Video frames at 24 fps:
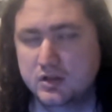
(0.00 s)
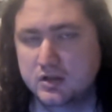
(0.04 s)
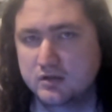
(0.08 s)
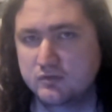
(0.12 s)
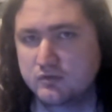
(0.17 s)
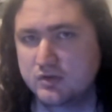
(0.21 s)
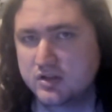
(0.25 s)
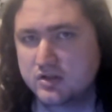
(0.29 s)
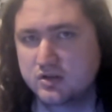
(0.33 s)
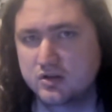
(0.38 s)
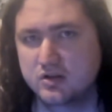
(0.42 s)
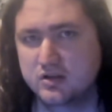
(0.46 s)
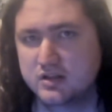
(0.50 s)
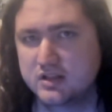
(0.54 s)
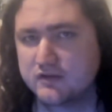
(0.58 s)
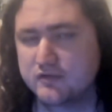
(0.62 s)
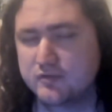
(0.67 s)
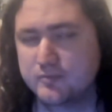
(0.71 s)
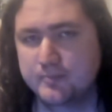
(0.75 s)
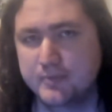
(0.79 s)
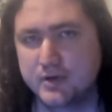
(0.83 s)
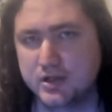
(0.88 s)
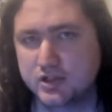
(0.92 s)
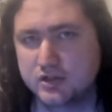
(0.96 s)
West Coast have a
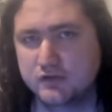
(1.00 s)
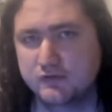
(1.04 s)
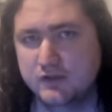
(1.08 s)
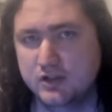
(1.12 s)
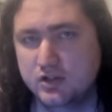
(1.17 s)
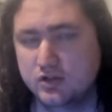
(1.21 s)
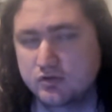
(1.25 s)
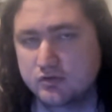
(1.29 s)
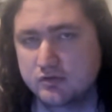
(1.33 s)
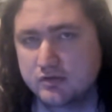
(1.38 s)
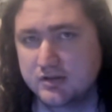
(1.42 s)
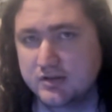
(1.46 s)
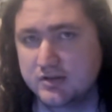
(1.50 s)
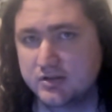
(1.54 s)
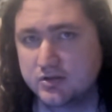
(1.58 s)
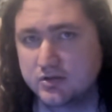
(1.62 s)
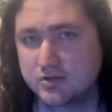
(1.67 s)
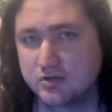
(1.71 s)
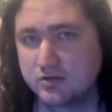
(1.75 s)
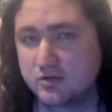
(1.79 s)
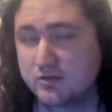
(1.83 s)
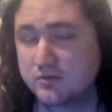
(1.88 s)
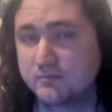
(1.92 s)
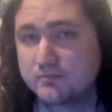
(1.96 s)
bunch of injuries,
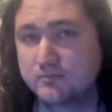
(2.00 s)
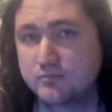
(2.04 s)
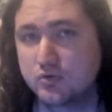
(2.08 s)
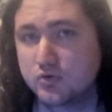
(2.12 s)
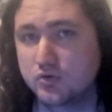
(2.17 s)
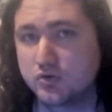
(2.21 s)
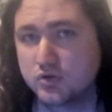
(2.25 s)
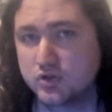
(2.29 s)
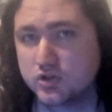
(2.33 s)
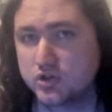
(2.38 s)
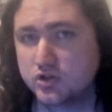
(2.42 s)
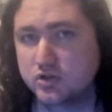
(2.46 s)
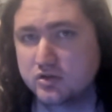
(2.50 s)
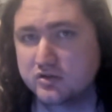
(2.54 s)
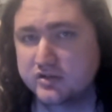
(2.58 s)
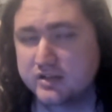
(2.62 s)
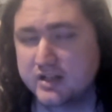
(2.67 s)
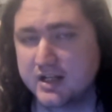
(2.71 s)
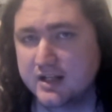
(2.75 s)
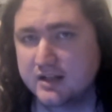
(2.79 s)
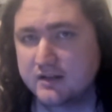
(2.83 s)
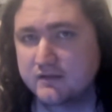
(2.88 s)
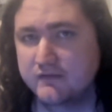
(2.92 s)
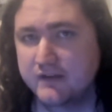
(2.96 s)
so Port should
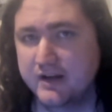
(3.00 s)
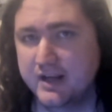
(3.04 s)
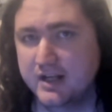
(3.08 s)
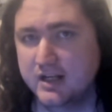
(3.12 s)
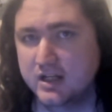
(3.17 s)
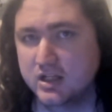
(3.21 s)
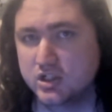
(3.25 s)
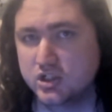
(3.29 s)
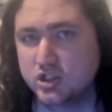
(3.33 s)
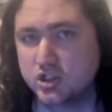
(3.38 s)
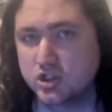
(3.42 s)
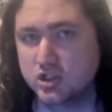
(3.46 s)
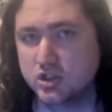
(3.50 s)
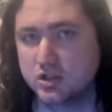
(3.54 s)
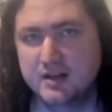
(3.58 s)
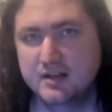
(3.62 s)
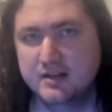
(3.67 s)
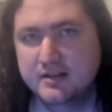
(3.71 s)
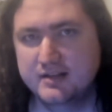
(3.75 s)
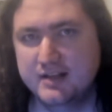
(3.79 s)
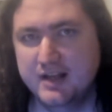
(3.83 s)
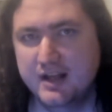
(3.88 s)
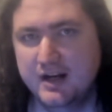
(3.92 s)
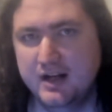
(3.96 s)
take advantage.
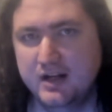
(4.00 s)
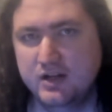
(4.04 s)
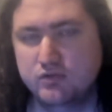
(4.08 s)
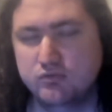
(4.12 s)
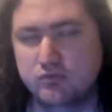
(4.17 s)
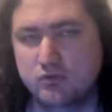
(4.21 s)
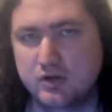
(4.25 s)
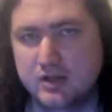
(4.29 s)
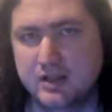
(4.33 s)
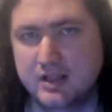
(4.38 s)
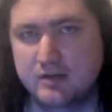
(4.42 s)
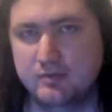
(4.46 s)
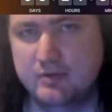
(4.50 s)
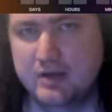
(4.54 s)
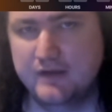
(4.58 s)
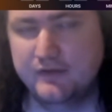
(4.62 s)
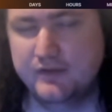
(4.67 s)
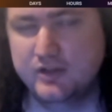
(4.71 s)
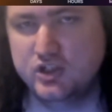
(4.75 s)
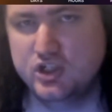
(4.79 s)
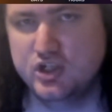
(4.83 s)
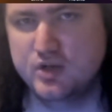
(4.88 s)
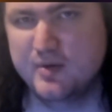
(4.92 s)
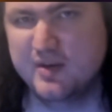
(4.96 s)
Saturday Twilight, we have
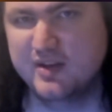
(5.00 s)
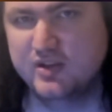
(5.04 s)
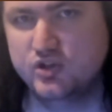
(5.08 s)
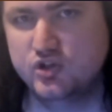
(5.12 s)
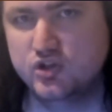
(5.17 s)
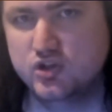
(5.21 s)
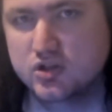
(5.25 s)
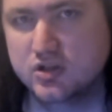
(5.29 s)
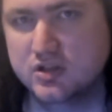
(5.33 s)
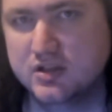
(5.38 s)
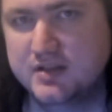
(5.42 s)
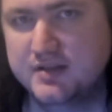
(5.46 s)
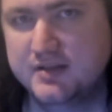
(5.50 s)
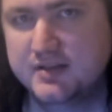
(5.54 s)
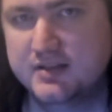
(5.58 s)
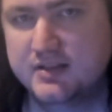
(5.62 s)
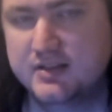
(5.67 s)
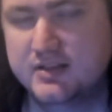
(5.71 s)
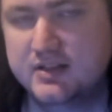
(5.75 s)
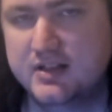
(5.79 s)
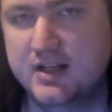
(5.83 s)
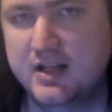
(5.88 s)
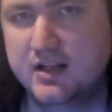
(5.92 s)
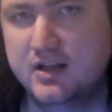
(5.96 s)
the US
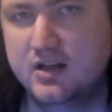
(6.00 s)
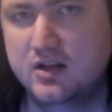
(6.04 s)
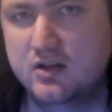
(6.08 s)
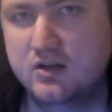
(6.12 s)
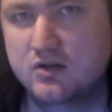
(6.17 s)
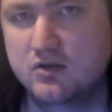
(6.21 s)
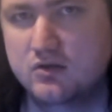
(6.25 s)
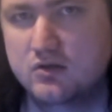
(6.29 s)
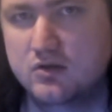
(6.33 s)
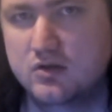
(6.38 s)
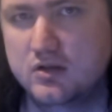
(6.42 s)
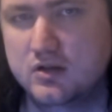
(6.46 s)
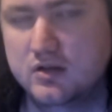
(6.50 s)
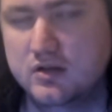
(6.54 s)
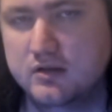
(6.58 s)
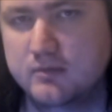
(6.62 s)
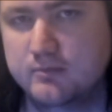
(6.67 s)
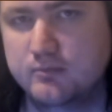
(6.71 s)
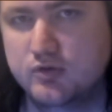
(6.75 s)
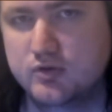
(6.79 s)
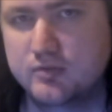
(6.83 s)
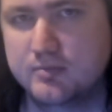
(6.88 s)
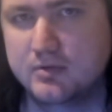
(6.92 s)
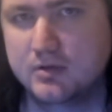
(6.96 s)
Giants taking on the
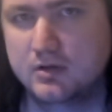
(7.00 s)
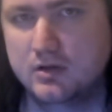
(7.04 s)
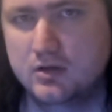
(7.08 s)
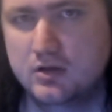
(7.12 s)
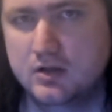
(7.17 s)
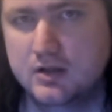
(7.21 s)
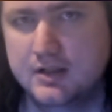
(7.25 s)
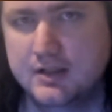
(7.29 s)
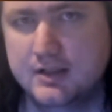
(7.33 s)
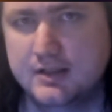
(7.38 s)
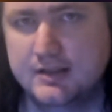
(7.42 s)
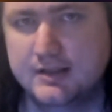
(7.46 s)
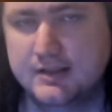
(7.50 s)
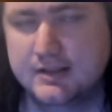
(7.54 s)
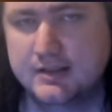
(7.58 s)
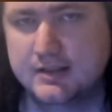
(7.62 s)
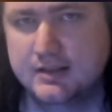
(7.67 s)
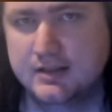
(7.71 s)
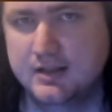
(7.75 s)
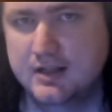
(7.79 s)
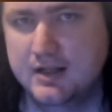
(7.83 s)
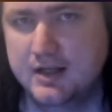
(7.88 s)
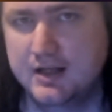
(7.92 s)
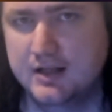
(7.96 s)
Brisbane
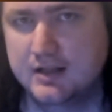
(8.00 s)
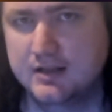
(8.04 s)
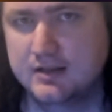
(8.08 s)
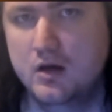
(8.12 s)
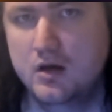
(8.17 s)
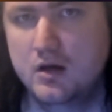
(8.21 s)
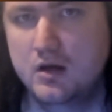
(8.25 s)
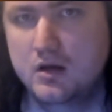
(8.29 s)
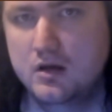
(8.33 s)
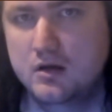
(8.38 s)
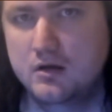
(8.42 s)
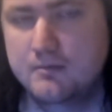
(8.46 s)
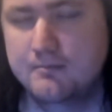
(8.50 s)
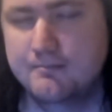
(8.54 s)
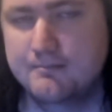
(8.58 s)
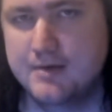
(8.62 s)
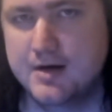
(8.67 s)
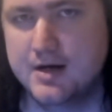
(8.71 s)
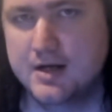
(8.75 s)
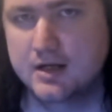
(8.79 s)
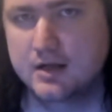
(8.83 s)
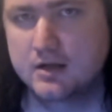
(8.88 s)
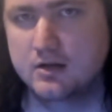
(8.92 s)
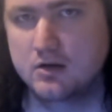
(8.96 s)
Lions at
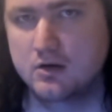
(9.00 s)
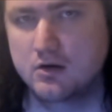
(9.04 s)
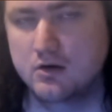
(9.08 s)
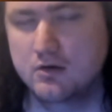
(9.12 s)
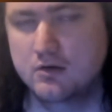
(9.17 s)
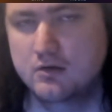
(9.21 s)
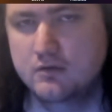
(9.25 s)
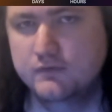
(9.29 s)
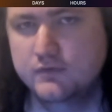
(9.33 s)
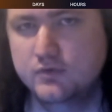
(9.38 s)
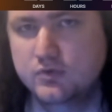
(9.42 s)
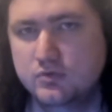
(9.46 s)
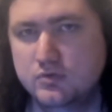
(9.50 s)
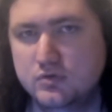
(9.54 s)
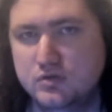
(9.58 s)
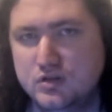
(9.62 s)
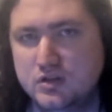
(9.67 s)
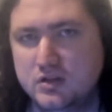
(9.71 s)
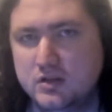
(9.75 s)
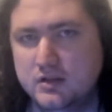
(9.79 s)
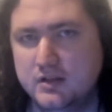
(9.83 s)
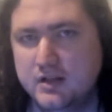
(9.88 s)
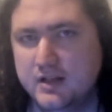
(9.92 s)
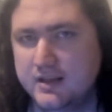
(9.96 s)
Manuka Oval.
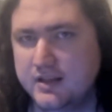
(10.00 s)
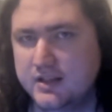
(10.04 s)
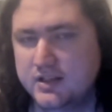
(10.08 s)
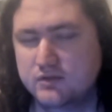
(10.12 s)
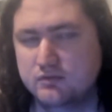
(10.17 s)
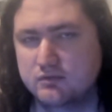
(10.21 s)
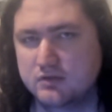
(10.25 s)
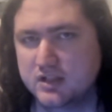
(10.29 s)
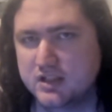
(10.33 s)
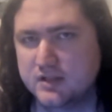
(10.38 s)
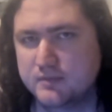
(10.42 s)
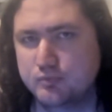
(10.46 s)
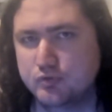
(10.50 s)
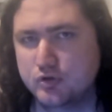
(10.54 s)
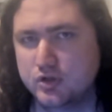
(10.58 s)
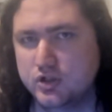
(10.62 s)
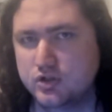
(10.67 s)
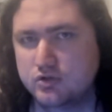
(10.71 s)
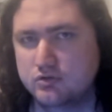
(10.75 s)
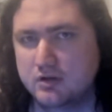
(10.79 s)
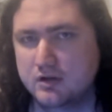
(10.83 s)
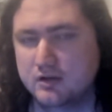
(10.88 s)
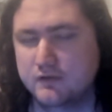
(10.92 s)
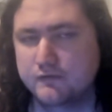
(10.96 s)
Now this one is pretty
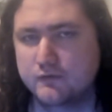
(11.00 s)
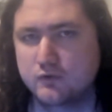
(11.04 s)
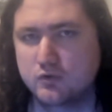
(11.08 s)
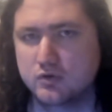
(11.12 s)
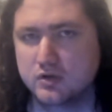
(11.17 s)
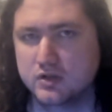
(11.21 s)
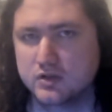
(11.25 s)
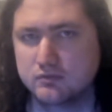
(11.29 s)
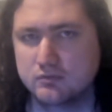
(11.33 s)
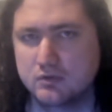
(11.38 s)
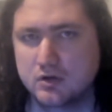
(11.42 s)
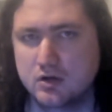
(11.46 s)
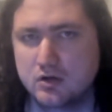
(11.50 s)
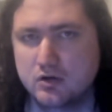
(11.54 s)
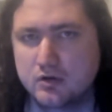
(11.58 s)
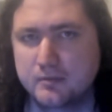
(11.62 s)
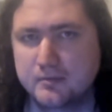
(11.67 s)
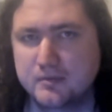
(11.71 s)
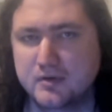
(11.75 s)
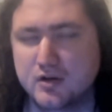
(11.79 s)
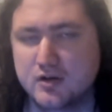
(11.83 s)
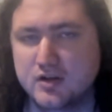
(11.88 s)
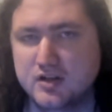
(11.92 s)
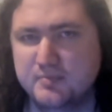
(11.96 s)
straightforward as well.
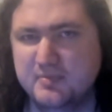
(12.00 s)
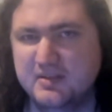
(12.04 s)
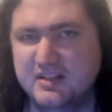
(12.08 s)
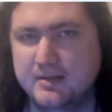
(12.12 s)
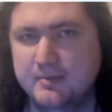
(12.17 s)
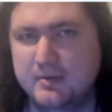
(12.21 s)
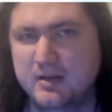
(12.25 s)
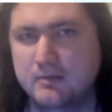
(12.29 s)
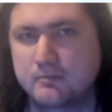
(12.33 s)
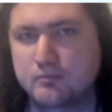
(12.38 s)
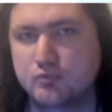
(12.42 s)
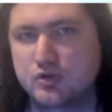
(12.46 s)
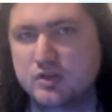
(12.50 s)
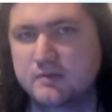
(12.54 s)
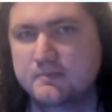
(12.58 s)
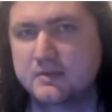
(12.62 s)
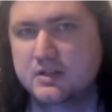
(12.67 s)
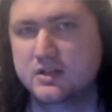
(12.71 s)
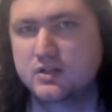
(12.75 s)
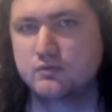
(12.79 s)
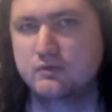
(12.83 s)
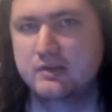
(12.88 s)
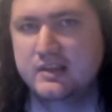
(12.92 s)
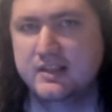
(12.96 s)
I'm going to be tipping
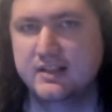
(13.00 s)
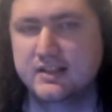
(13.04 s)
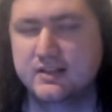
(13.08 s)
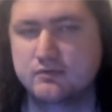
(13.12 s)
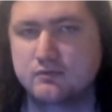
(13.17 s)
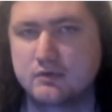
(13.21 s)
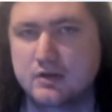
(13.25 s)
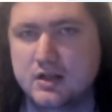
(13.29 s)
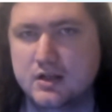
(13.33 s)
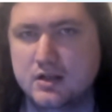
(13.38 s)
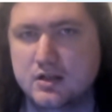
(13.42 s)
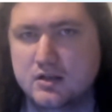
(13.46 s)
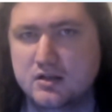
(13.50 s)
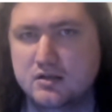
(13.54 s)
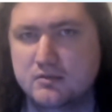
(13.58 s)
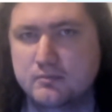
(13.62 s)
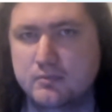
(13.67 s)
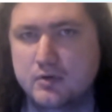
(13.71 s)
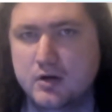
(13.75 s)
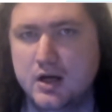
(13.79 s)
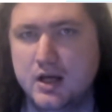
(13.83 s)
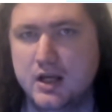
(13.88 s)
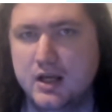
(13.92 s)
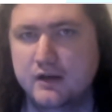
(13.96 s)
Brisbane to win this one
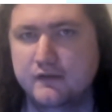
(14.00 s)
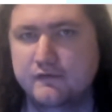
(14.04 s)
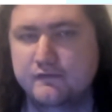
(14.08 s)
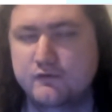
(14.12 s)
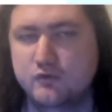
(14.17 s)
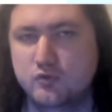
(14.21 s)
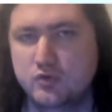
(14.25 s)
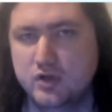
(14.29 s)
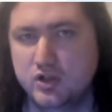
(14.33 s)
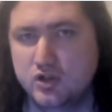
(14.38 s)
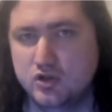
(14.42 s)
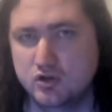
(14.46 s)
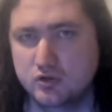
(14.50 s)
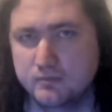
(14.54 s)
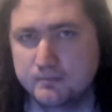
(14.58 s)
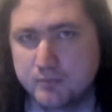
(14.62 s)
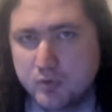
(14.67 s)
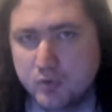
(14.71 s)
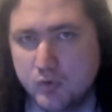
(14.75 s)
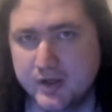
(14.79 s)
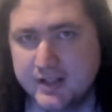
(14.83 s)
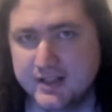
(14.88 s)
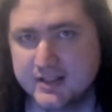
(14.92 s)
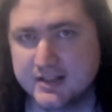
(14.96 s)
by 42
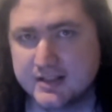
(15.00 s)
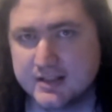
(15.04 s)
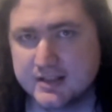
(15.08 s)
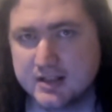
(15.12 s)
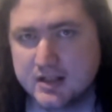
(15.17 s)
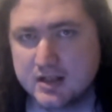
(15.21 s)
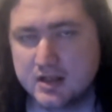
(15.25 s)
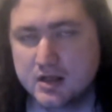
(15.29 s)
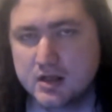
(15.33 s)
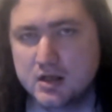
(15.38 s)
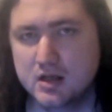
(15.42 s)
points.